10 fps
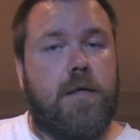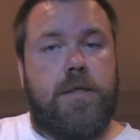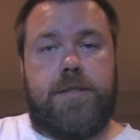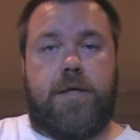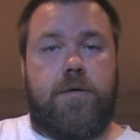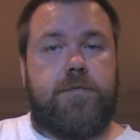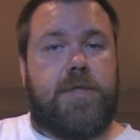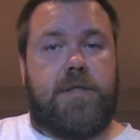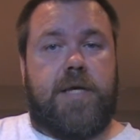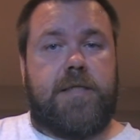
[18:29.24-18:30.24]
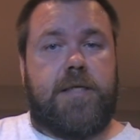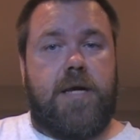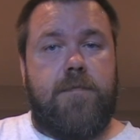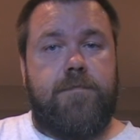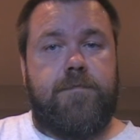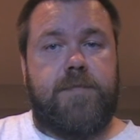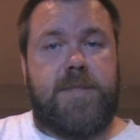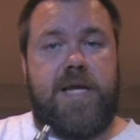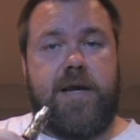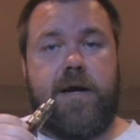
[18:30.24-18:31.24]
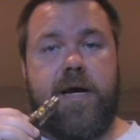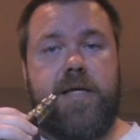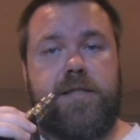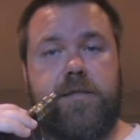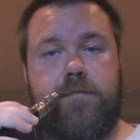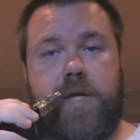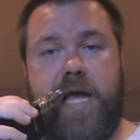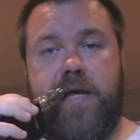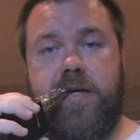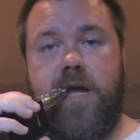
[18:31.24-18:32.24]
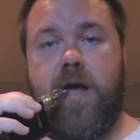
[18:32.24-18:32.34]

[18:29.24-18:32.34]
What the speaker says: So, till next time, take care, guys, and